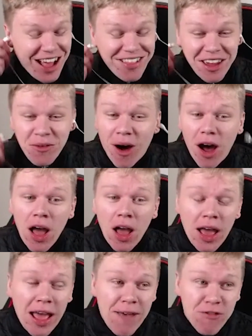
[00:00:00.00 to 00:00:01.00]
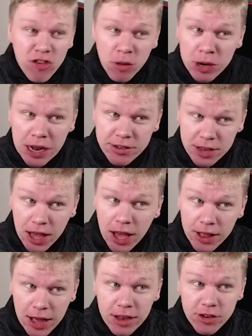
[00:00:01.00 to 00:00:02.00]
I'll tell you what. If someone has a king,
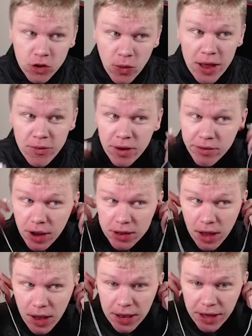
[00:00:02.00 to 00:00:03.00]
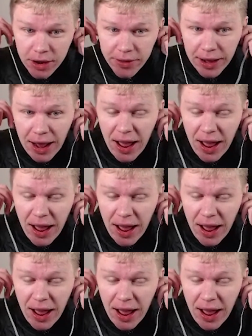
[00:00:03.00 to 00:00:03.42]
that is a great river. I'll, I'll let you know that now.